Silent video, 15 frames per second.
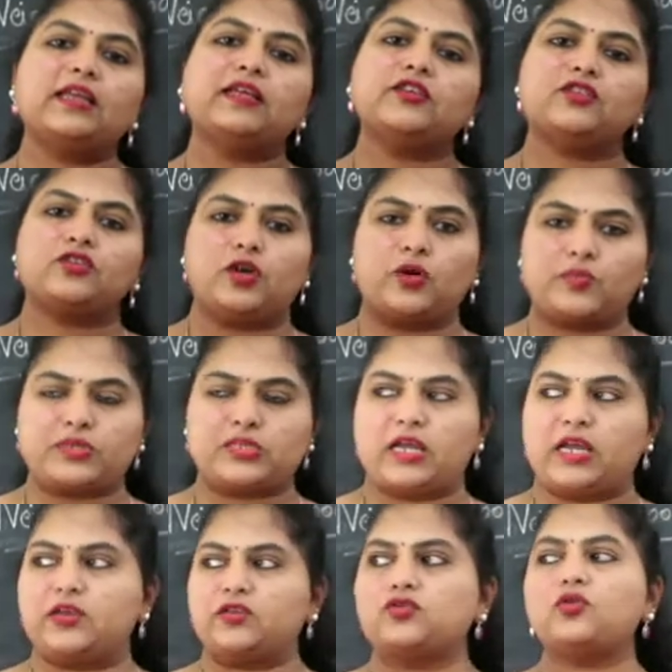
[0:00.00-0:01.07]
he stops
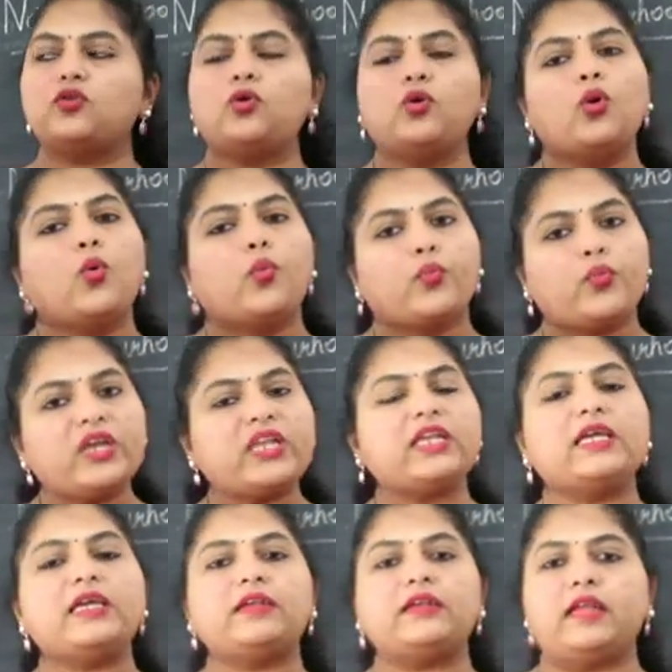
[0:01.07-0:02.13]
crying. So we
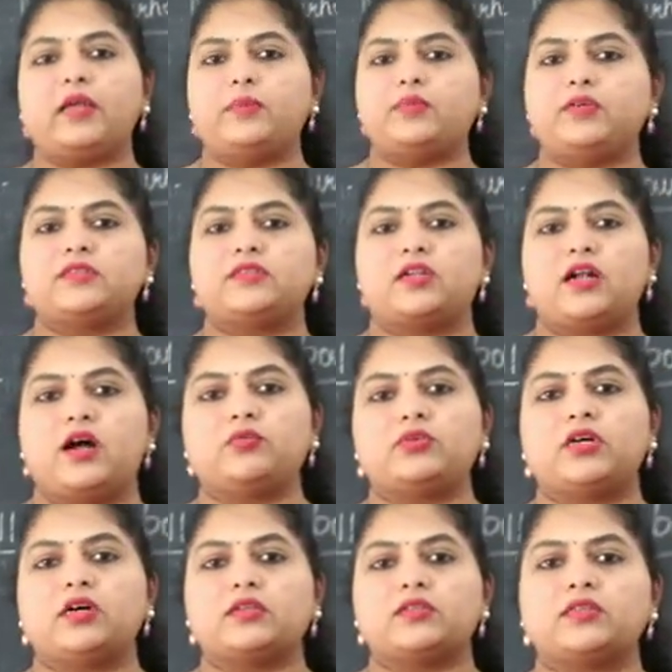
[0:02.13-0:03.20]
need neighbors
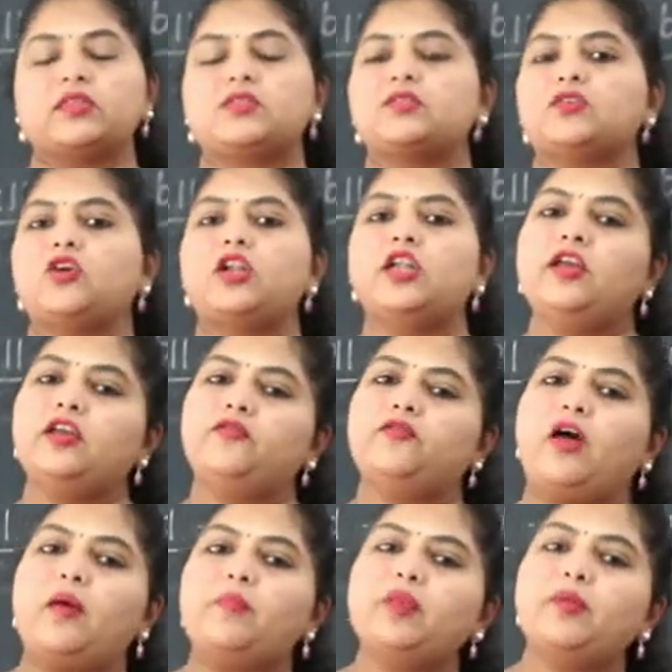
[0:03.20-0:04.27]
around us. It's only
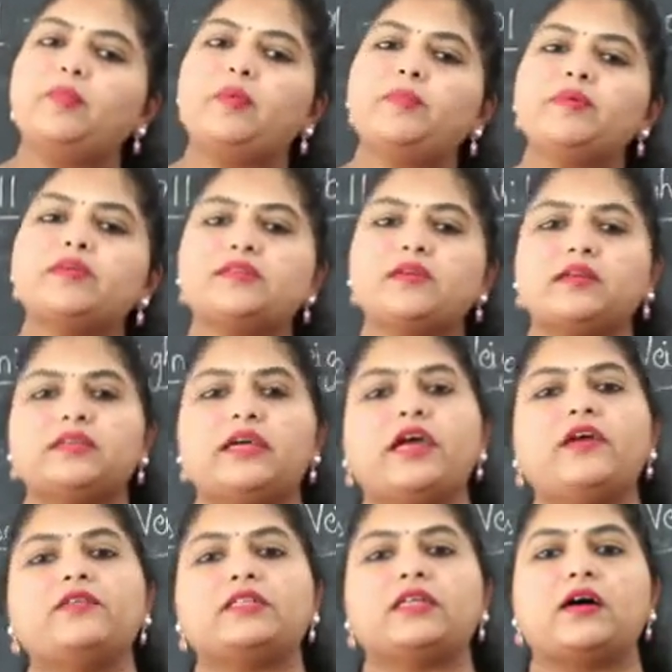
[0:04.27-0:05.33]
family members are
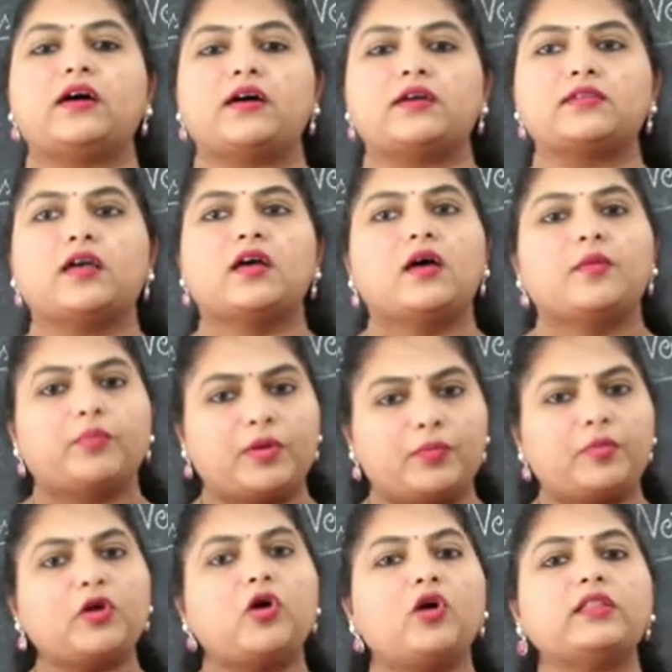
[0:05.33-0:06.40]
there with us,
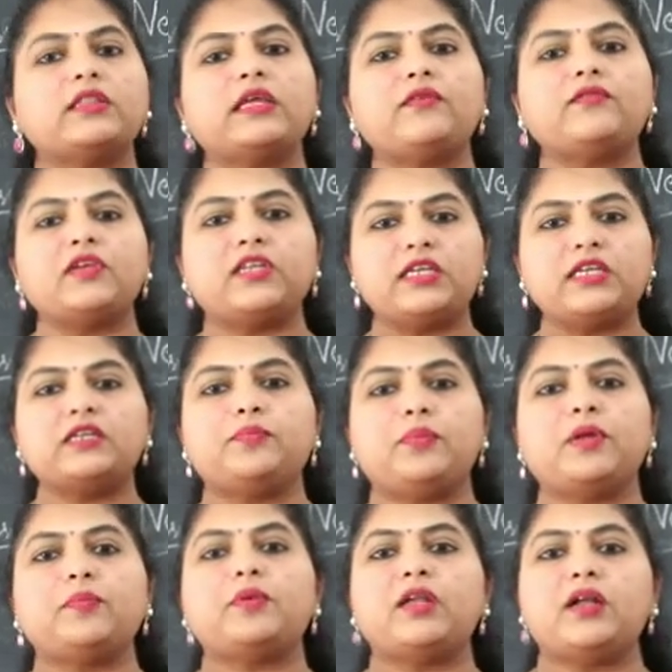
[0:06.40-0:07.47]
but beyond them we need
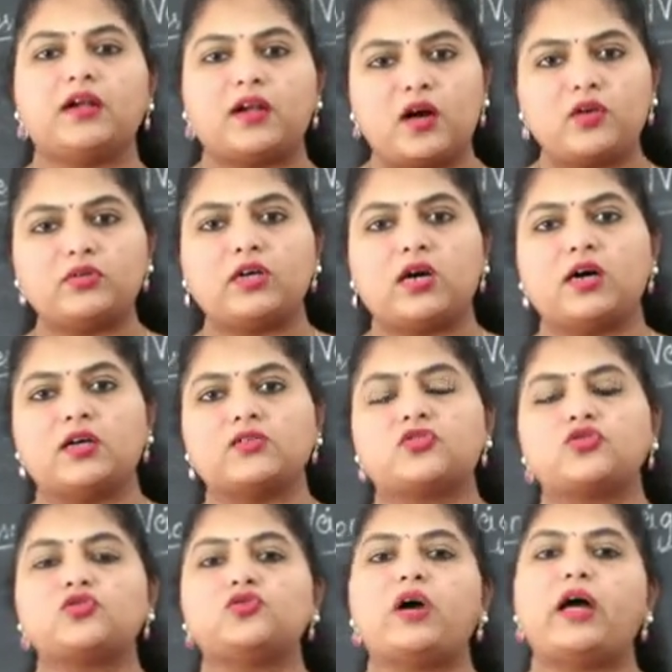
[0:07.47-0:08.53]
people around us
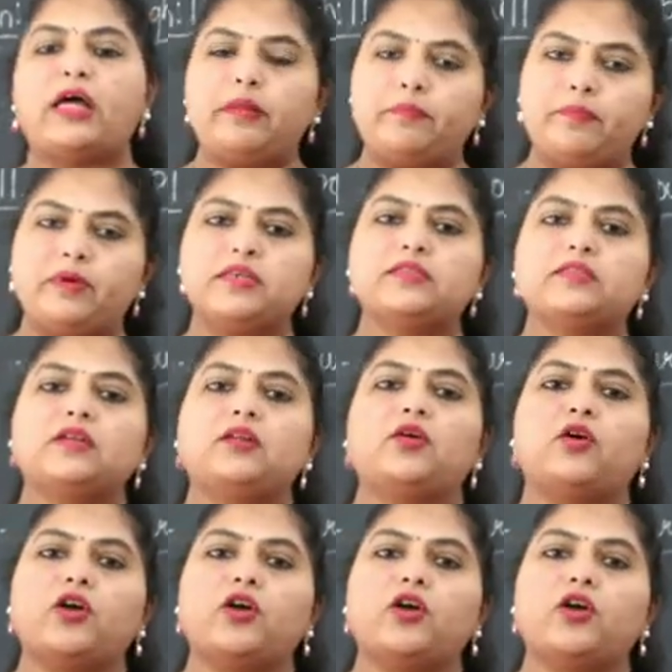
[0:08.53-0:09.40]
to help us in